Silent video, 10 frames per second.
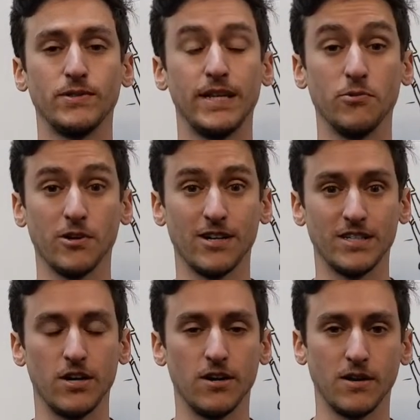Today we're going
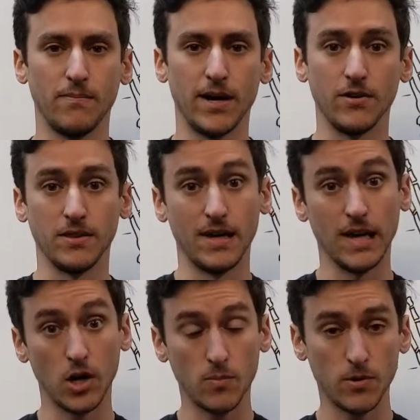to talk about the
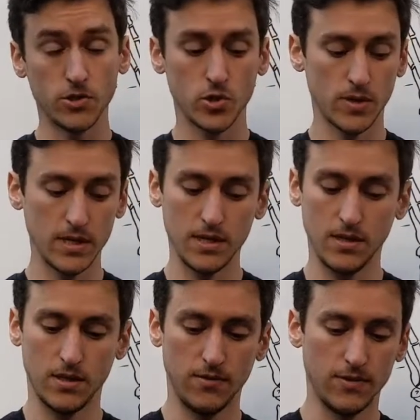elbow joint,
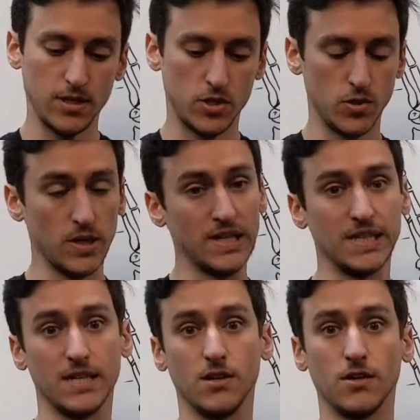the wrist joint,
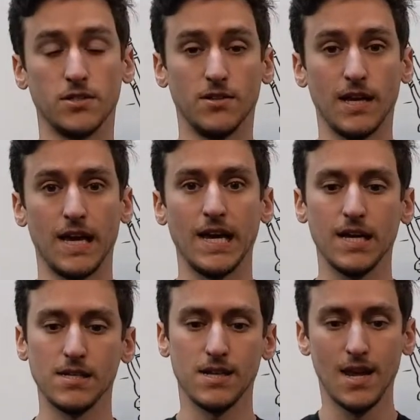and also the
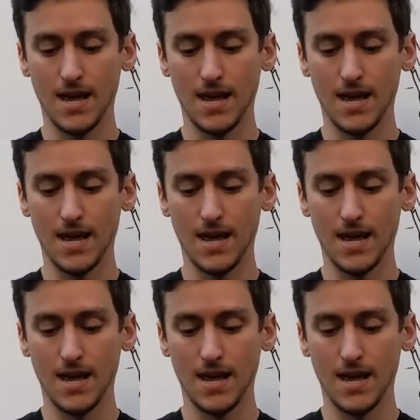hand,